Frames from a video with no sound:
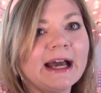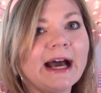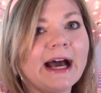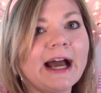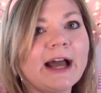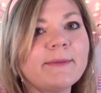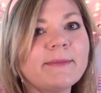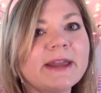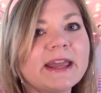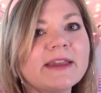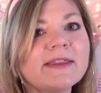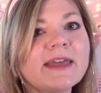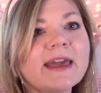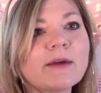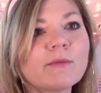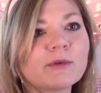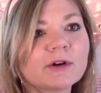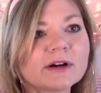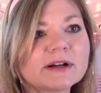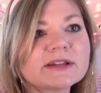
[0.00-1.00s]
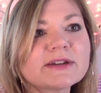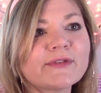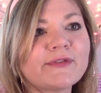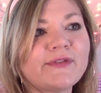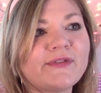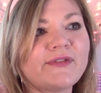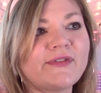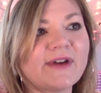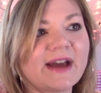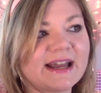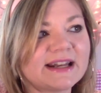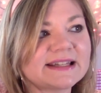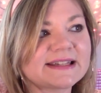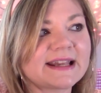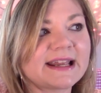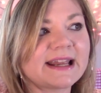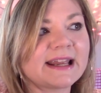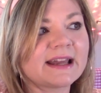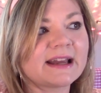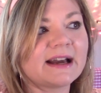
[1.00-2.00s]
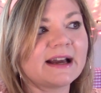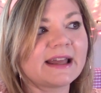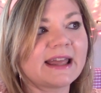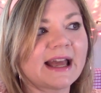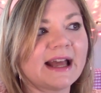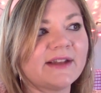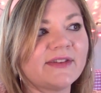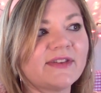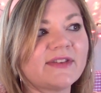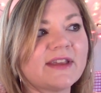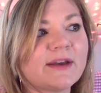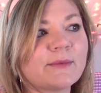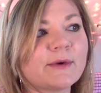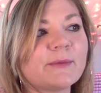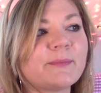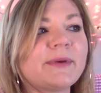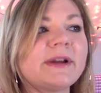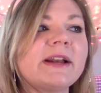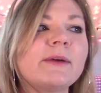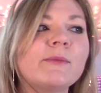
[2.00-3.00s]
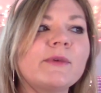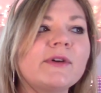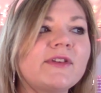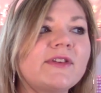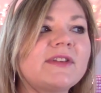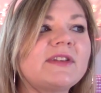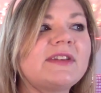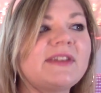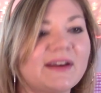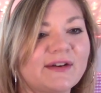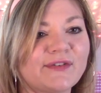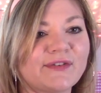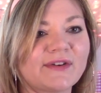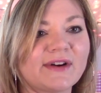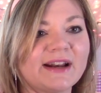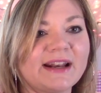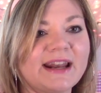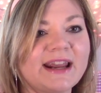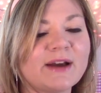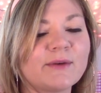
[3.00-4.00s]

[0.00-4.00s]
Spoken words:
I mean, they were defending against, but it was different.